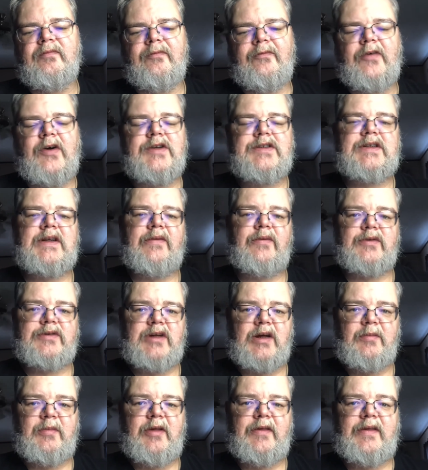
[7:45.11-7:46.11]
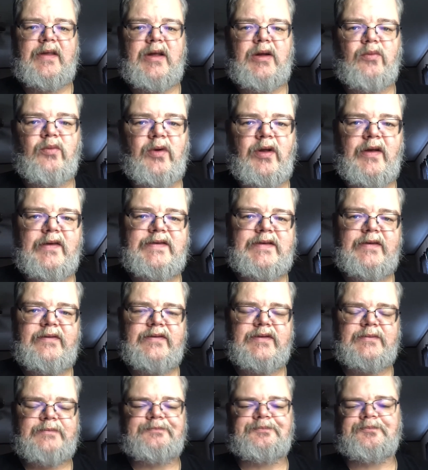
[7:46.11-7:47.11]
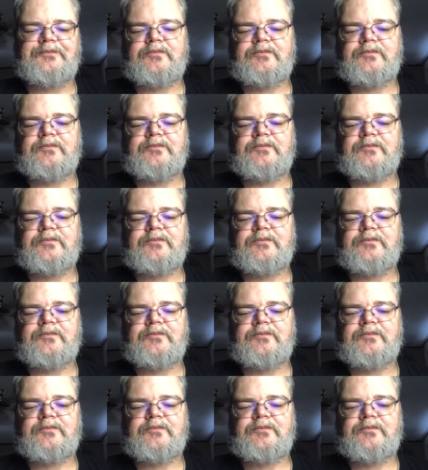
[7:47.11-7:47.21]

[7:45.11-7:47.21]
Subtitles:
First off, we're talking about the relatives.